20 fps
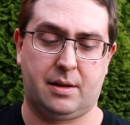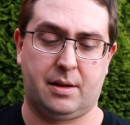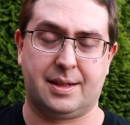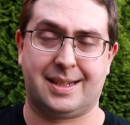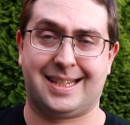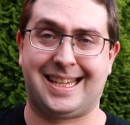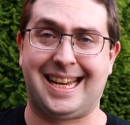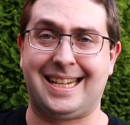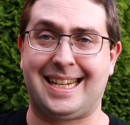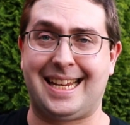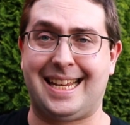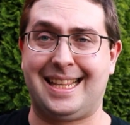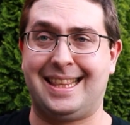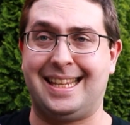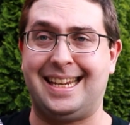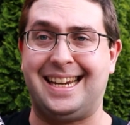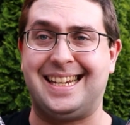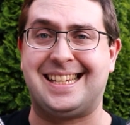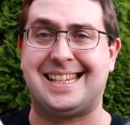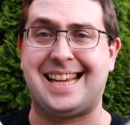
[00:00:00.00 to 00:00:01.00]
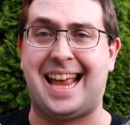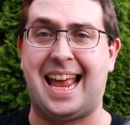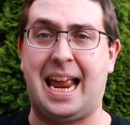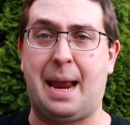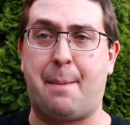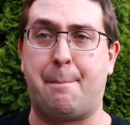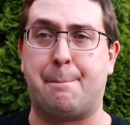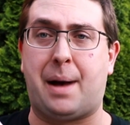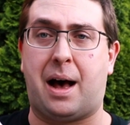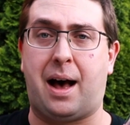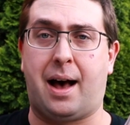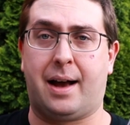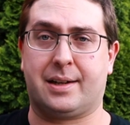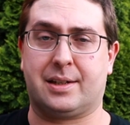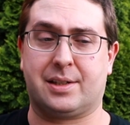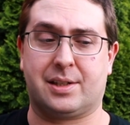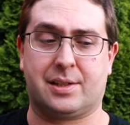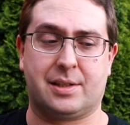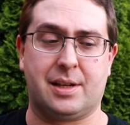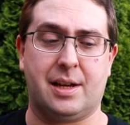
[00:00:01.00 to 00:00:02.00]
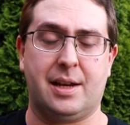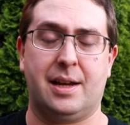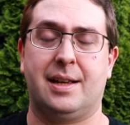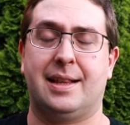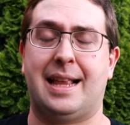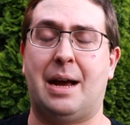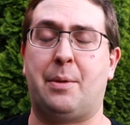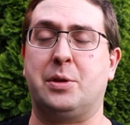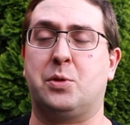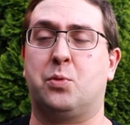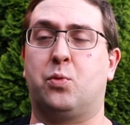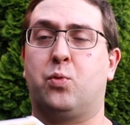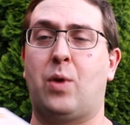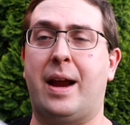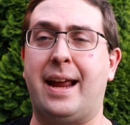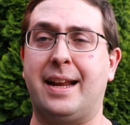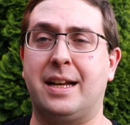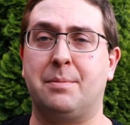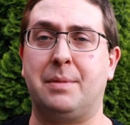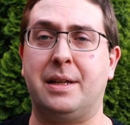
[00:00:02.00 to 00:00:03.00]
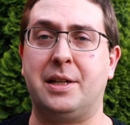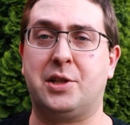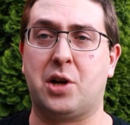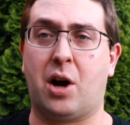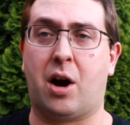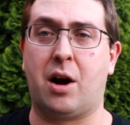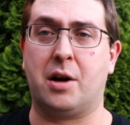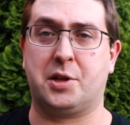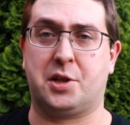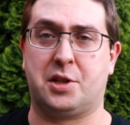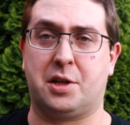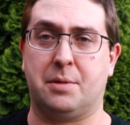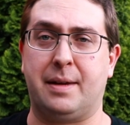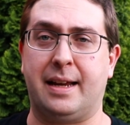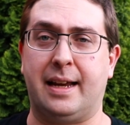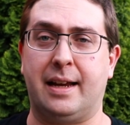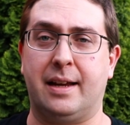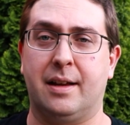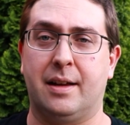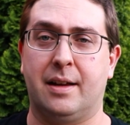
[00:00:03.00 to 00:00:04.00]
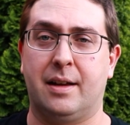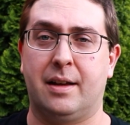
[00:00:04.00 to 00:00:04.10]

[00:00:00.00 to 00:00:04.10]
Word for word: sent in the same box. That was randomly charged to me.